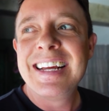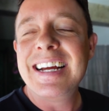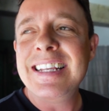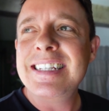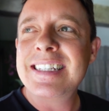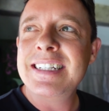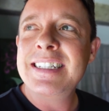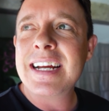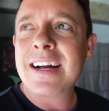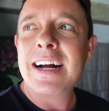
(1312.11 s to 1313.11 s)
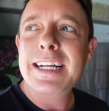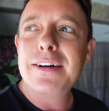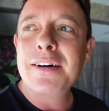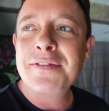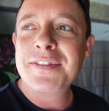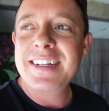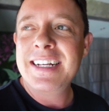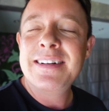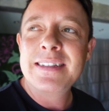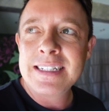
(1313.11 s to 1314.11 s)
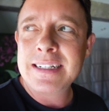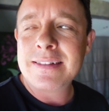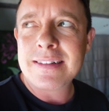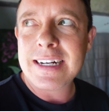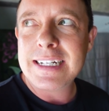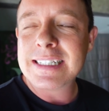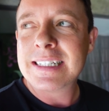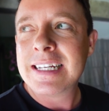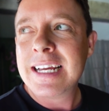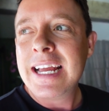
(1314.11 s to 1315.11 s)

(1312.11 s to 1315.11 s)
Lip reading: And he said, "Yeah, kind of." And I was like, "All right."